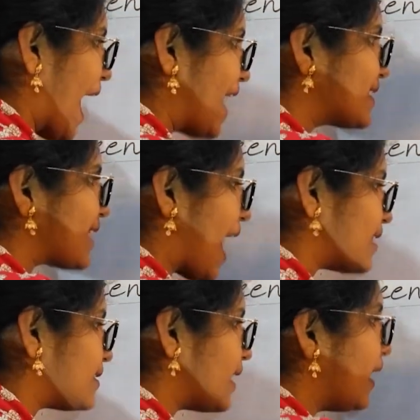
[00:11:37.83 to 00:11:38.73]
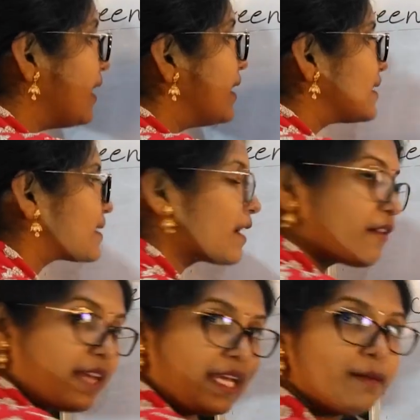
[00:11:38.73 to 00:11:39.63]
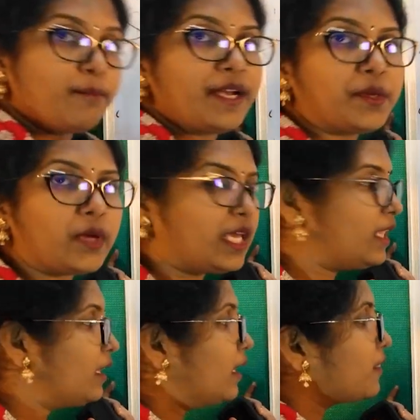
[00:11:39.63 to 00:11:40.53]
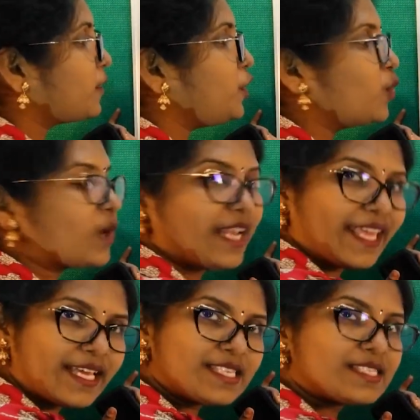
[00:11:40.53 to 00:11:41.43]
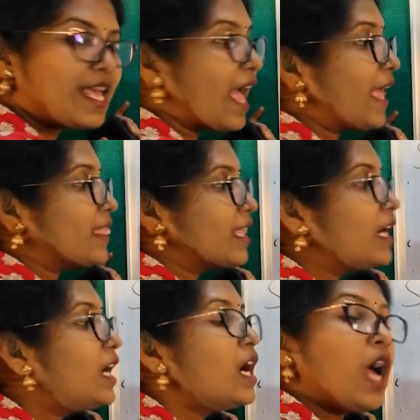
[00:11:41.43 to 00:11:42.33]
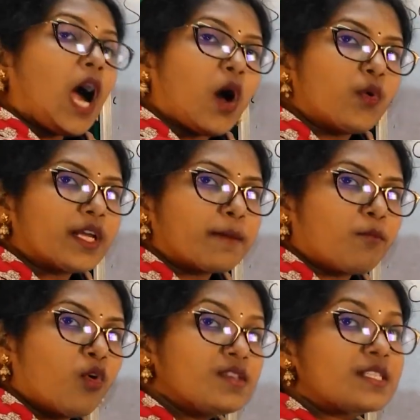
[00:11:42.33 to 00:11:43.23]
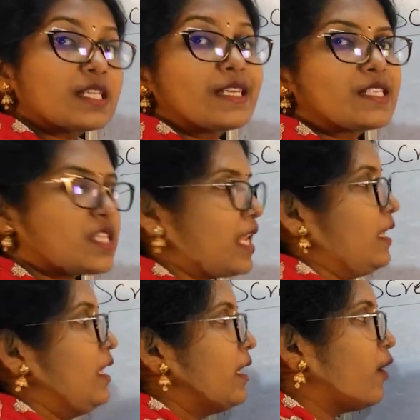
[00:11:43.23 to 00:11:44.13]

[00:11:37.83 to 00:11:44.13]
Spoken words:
acts as a screen between the nucleus and the outermost shell.